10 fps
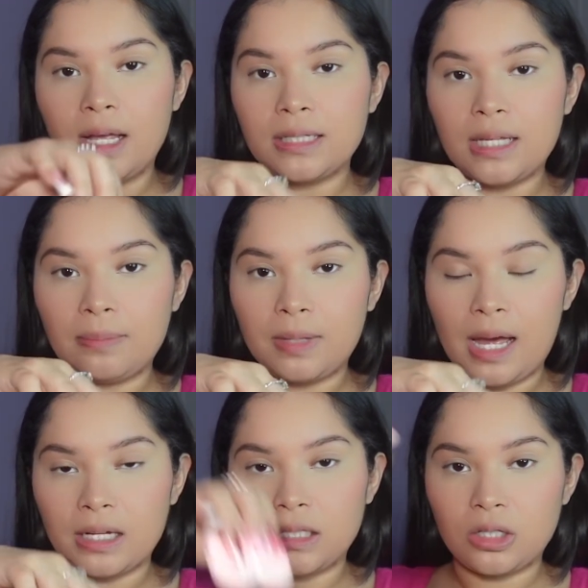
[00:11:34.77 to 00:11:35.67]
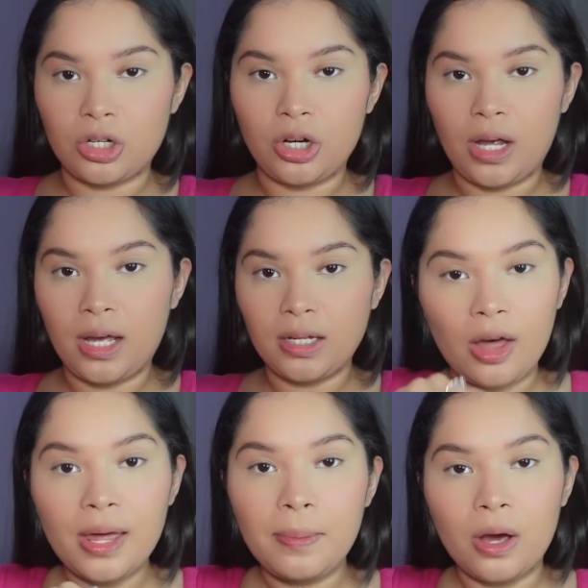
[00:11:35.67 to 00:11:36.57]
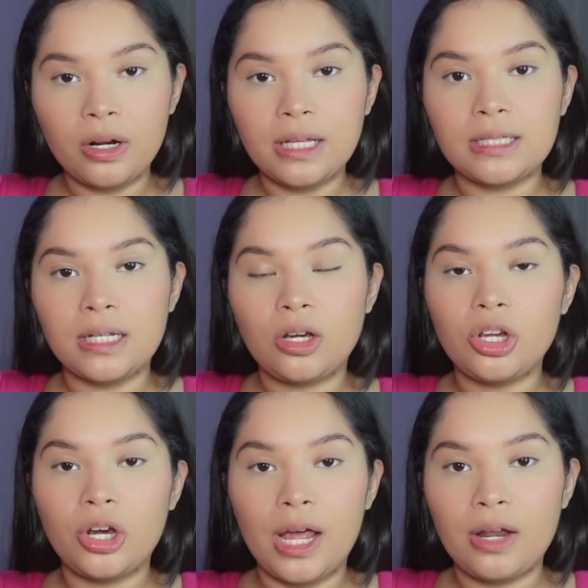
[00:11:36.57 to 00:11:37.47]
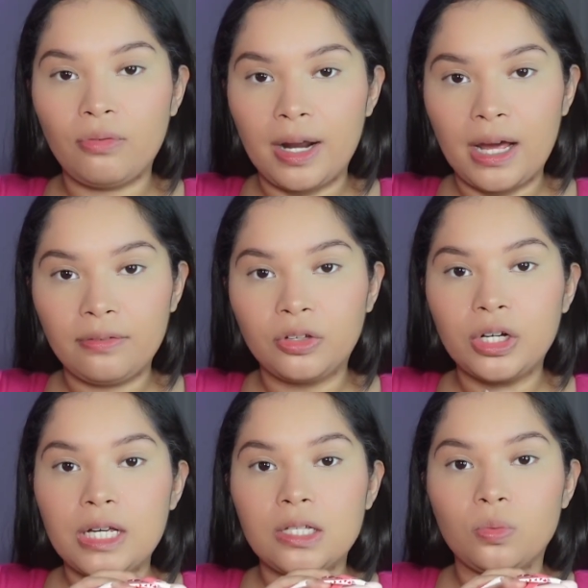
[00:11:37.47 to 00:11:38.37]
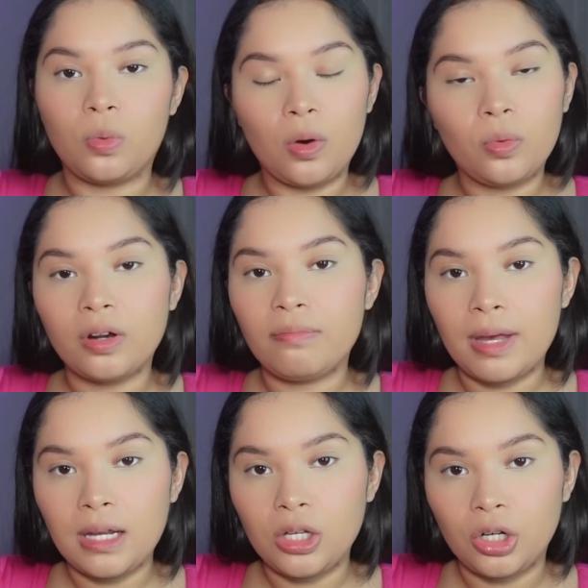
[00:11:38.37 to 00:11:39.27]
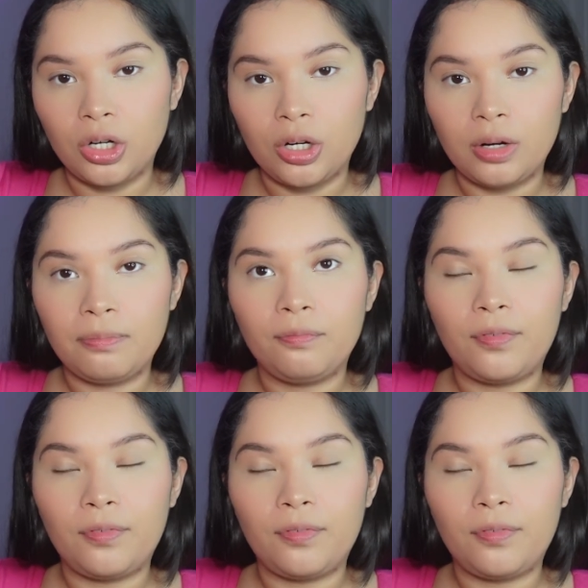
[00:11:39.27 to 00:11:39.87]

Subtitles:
tap the axis on your hand. All that powder that's sitting on your hand right after is what would have made your